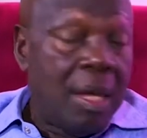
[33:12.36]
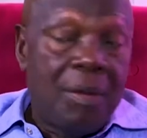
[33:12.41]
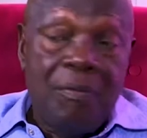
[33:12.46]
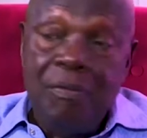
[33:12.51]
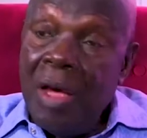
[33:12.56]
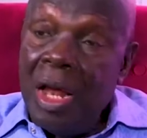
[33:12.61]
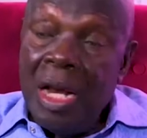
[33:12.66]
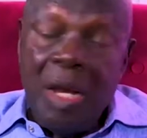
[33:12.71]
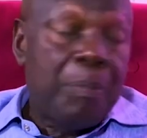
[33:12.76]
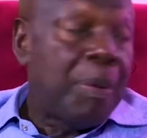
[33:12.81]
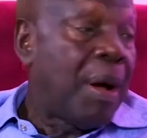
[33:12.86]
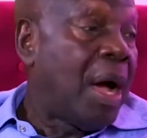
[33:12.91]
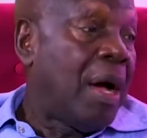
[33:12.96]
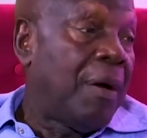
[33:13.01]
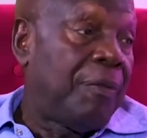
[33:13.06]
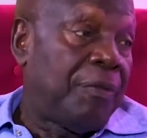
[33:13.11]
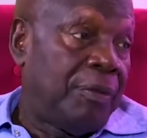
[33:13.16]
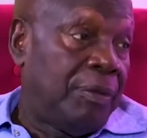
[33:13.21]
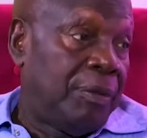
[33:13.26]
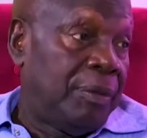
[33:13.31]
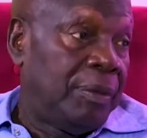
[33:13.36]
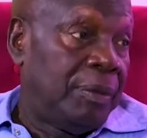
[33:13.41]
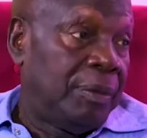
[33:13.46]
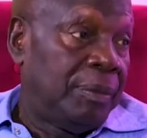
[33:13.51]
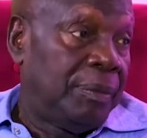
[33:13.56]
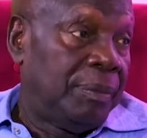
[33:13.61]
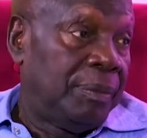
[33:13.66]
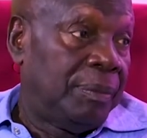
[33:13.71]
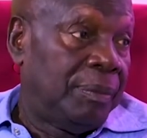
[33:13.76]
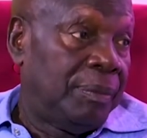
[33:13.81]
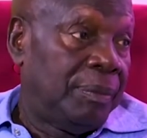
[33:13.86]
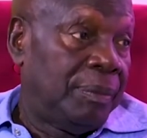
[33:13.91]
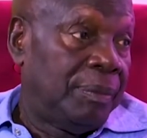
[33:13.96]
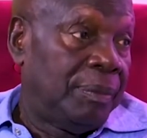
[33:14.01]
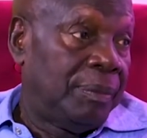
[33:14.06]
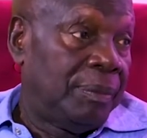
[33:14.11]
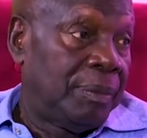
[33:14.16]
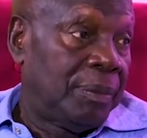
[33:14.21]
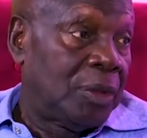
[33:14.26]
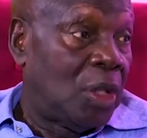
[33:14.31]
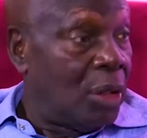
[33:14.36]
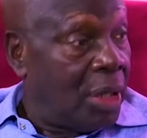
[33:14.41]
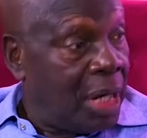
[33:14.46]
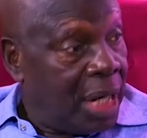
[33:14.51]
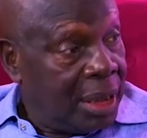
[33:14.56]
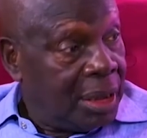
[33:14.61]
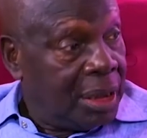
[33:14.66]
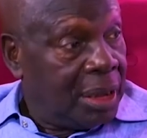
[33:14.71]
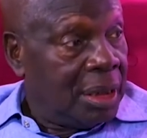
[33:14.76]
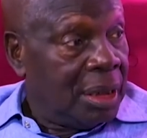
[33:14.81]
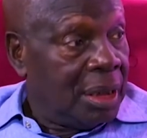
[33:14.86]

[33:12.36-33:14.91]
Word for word: Very powerful. All right?